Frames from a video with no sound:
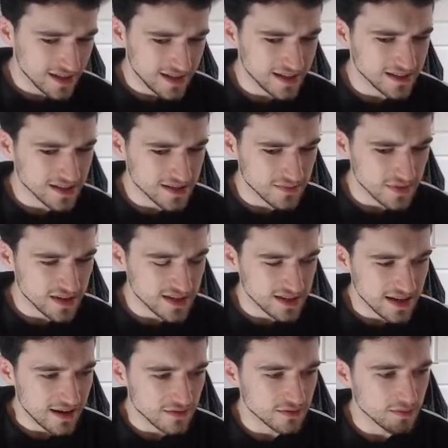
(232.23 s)
It doesn't really
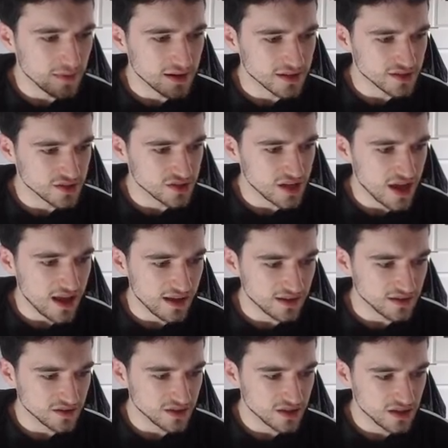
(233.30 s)
allow for much
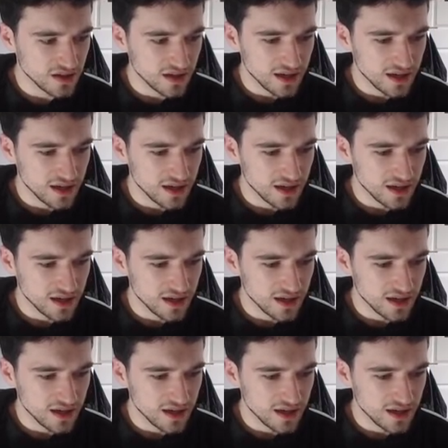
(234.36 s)
change.